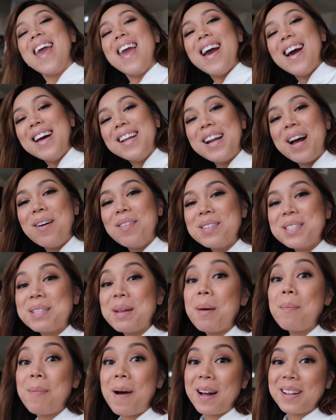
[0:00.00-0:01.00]
and I was
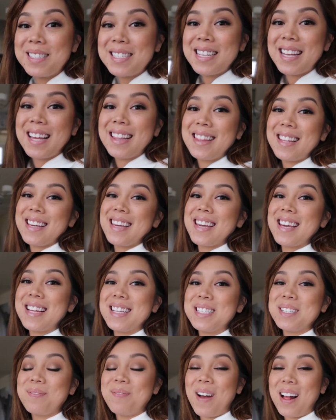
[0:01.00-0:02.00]
about to get the
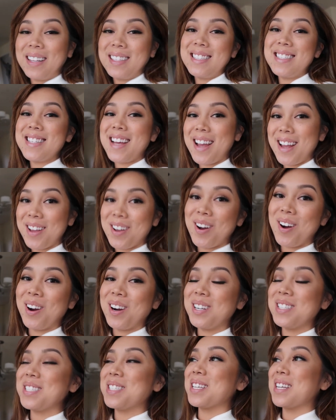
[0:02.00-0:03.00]
kids Valentine
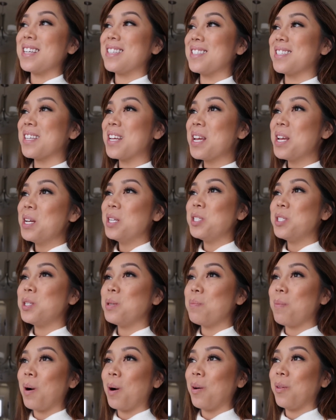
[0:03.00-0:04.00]
cards because
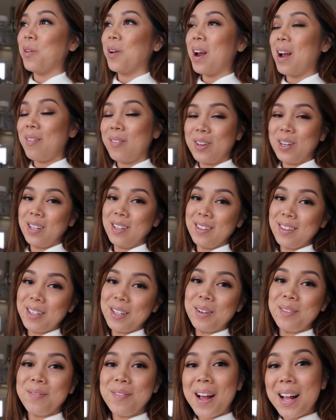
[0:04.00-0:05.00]
tomorrow they're having a
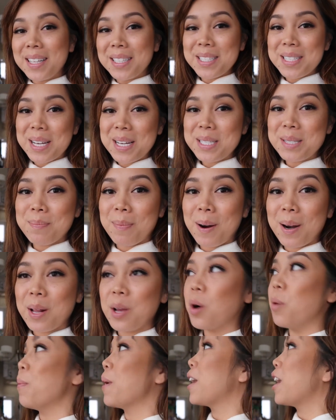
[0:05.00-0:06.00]
little Valentine's
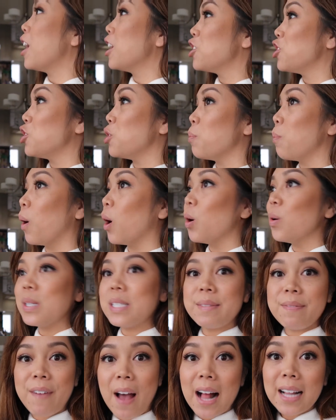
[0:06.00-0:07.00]
party. Oh my gosh, tomorrow
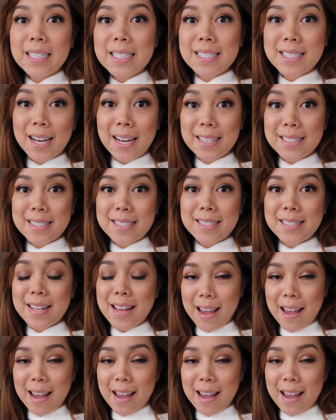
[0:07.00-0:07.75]
is Valentine's